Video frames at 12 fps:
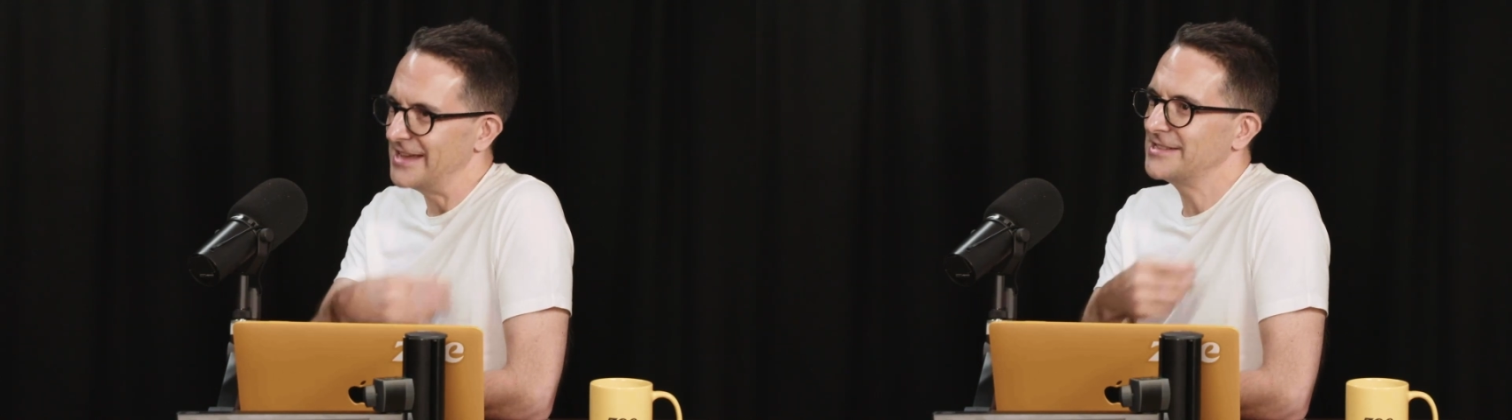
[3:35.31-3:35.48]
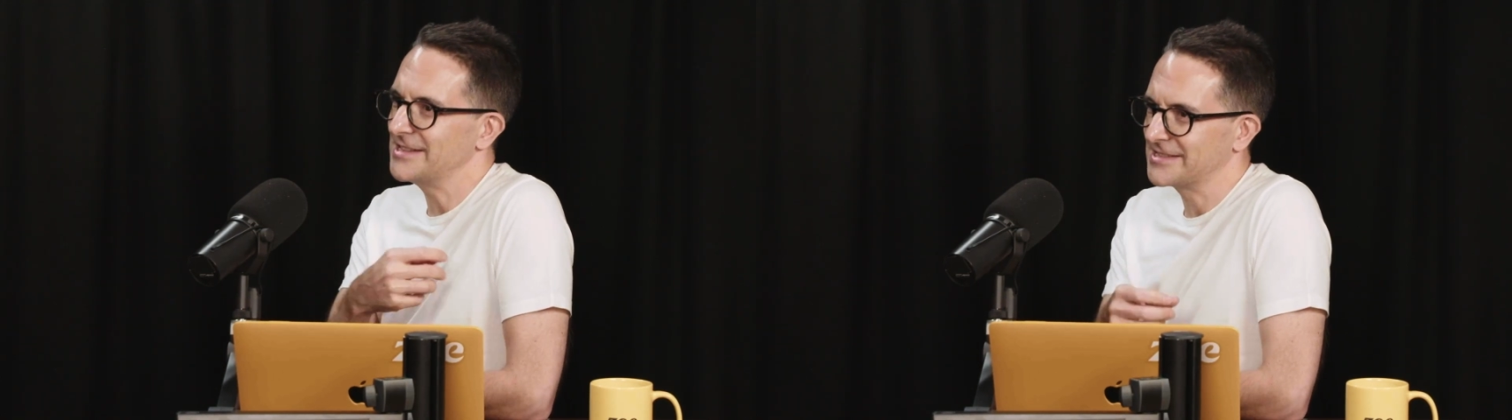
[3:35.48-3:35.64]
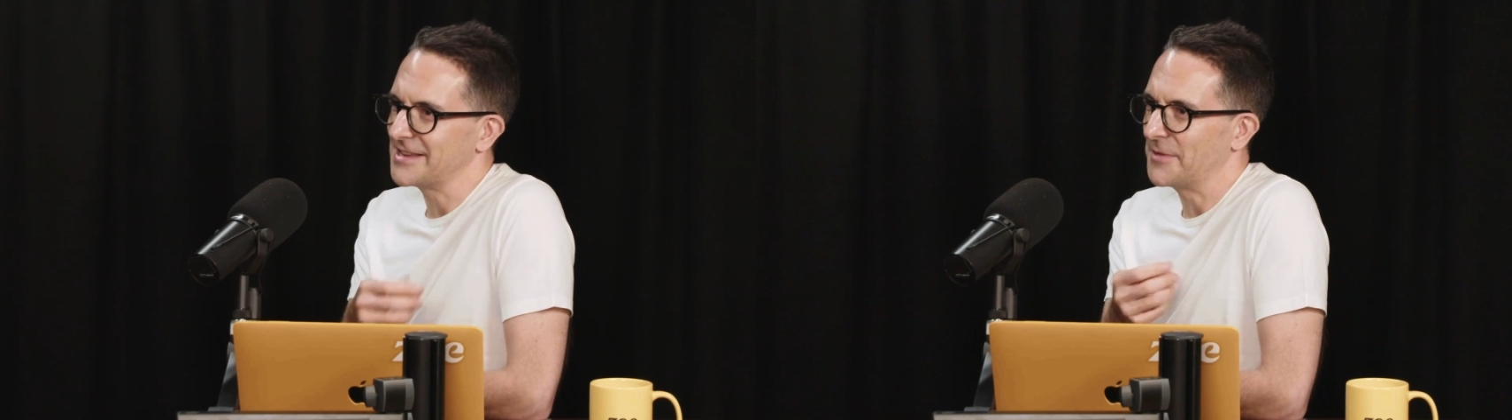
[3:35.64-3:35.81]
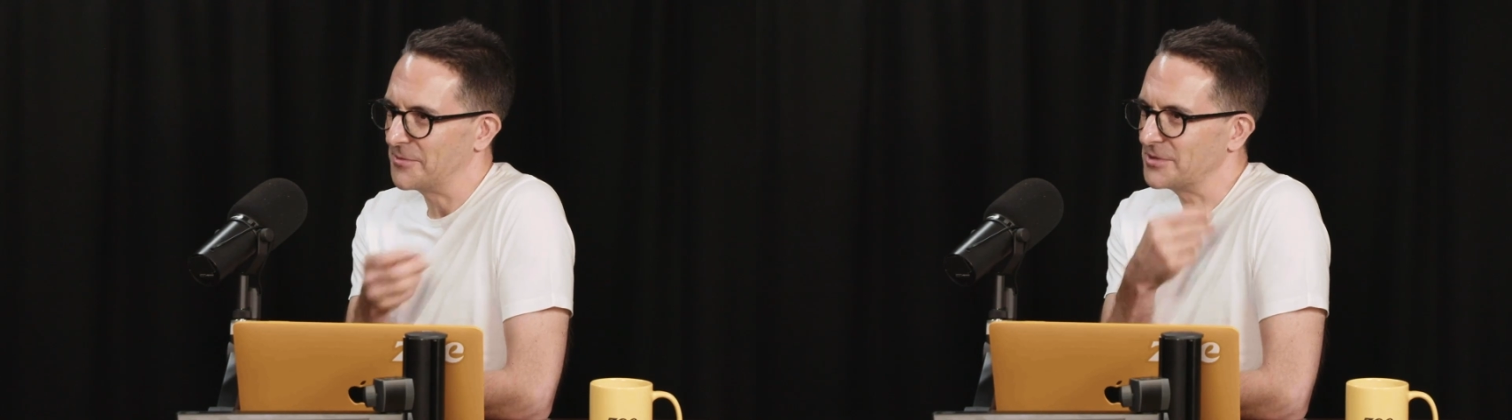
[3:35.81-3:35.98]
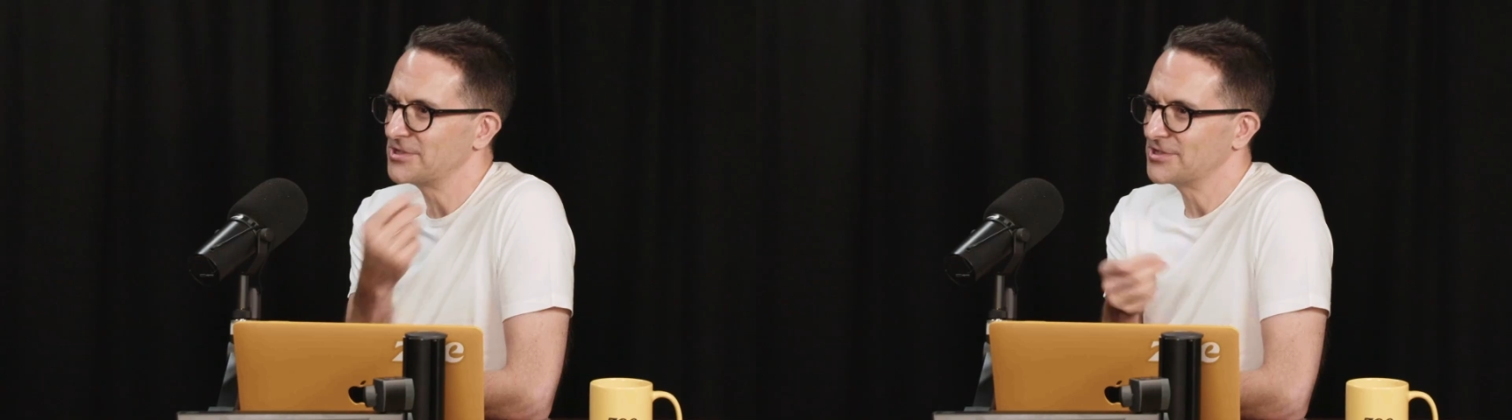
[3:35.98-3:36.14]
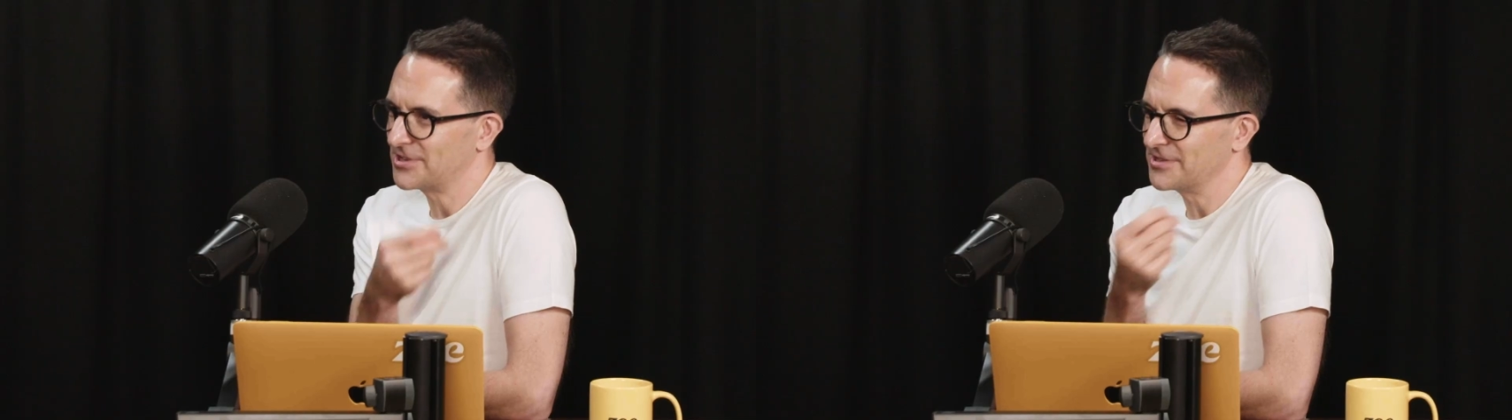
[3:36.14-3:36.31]
Eating something
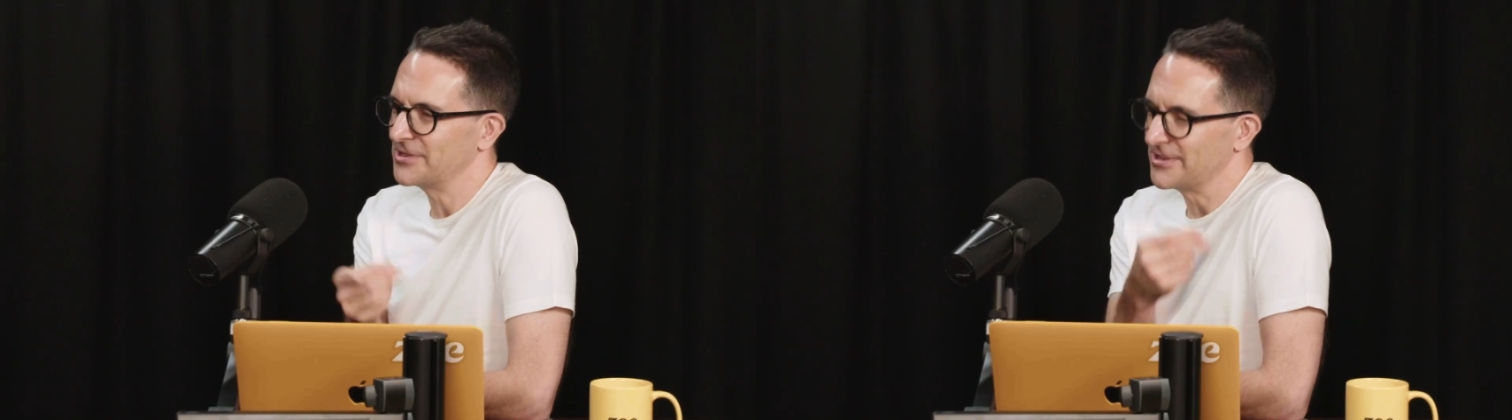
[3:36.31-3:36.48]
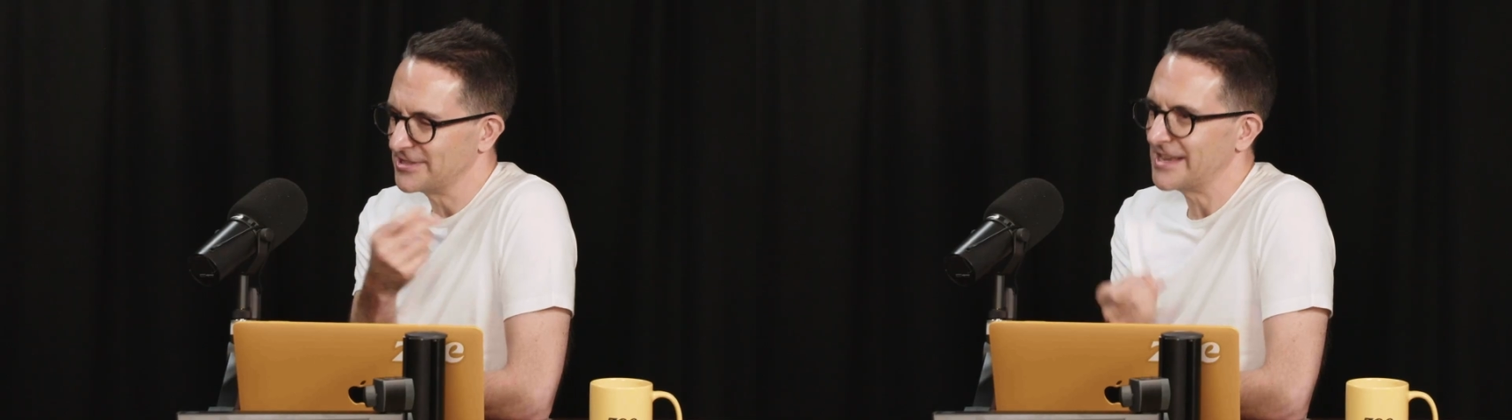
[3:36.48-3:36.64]
which is, you know,